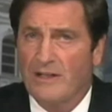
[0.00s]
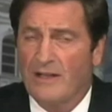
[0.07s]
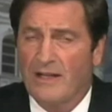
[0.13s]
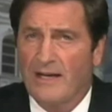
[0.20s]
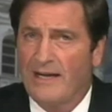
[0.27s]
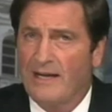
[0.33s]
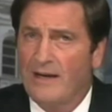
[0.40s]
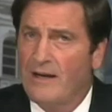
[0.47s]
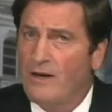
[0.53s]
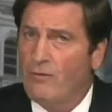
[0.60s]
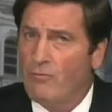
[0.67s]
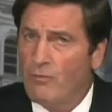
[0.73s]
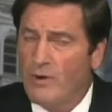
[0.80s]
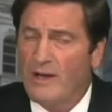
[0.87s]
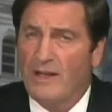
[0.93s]
and the like,
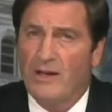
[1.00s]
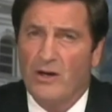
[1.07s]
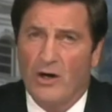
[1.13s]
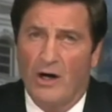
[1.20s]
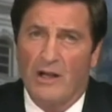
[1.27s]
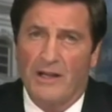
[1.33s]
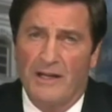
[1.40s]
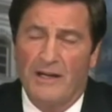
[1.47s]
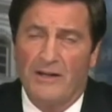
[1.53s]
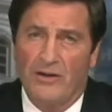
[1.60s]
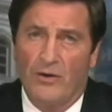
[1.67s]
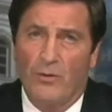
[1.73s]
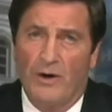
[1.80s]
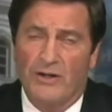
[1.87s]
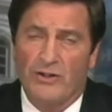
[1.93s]
really calling
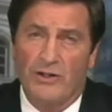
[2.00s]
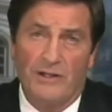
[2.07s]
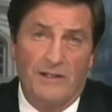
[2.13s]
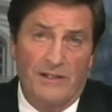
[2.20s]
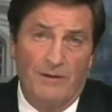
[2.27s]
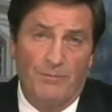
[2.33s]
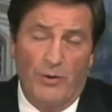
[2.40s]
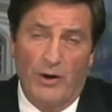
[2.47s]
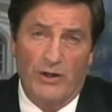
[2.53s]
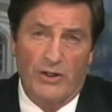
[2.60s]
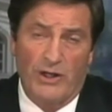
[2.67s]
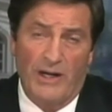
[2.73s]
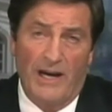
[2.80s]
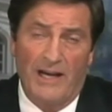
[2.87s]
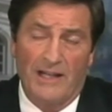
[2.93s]
into question his
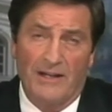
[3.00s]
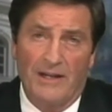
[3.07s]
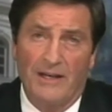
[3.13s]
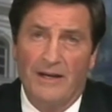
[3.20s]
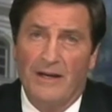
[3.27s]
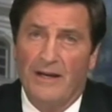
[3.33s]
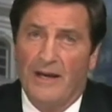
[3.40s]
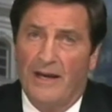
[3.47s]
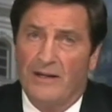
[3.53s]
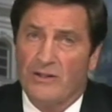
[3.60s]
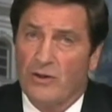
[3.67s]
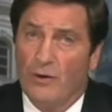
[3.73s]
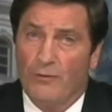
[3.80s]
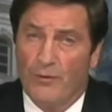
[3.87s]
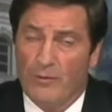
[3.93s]
impartiality. And
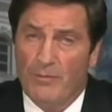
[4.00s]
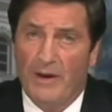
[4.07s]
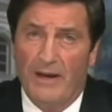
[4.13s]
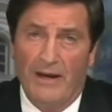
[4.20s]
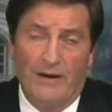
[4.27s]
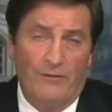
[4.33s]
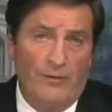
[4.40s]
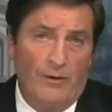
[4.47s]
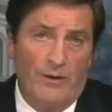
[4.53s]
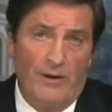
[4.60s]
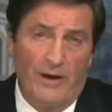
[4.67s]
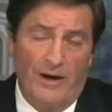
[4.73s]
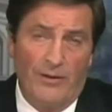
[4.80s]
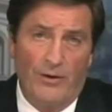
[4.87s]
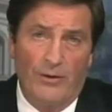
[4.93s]
so for me and for
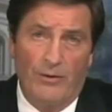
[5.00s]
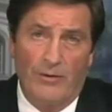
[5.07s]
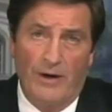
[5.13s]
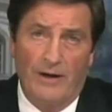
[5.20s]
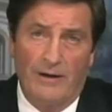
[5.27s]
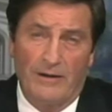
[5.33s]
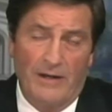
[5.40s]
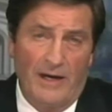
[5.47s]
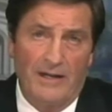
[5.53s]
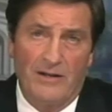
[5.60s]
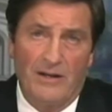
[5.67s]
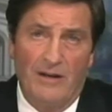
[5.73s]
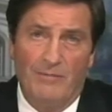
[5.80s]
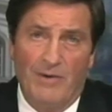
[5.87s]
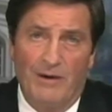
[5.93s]
the other
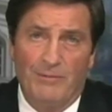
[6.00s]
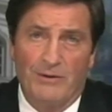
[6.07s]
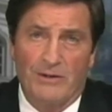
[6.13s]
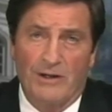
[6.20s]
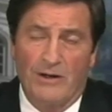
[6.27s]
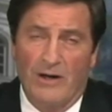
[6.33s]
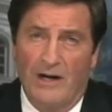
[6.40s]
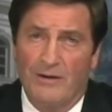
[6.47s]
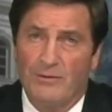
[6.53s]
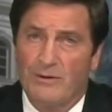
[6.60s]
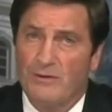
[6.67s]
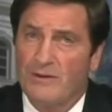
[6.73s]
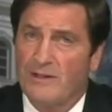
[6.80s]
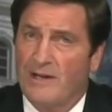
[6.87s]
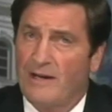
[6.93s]
19 members of
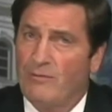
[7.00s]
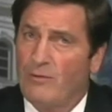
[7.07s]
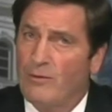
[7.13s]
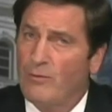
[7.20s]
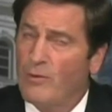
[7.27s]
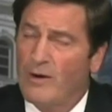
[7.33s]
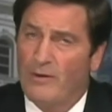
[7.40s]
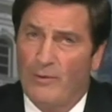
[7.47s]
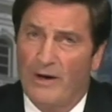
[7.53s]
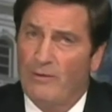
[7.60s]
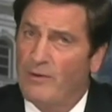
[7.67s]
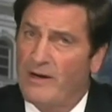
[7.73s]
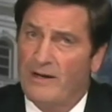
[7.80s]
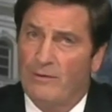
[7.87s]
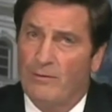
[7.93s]
Congress who are saying, well,
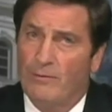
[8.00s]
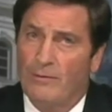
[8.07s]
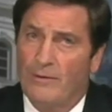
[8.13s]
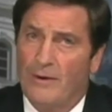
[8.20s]
wait.